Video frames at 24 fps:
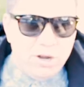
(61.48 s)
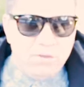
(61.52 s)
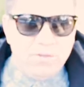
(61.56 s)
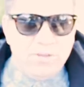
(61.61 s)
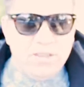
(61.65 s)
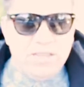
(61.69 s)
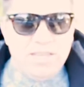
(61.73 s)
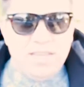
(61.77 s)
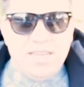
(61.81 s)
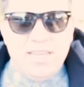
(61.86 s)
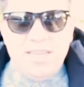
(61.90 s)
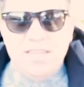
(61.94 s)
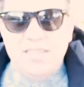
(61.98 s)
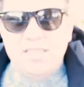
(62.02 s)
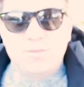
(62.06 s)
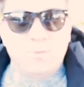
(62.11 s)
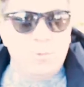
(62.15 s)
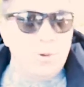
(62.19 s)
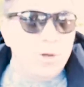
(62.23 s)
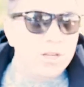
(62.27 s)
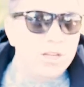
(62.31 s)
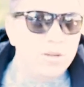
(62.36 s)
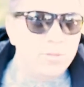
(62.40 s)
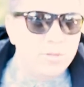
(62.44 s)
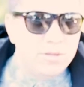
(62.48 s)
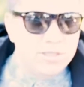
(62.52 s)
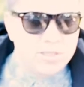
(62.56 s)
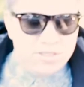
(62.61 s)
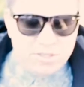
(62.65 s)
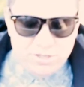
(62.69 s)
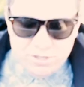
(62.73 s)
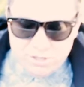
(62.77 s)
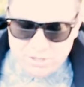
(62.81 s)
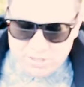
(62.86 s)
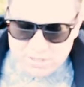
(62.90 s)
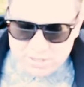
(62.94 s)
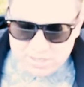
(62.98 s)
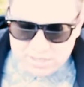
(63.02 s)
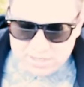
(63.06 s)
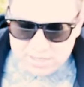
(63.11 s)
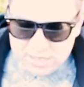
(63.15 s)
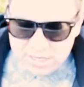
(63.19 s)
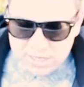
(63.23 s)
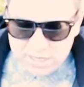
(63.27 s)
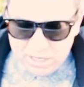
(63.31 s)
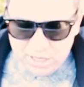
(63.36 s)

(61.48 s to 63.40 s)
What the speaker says: over the years working with students.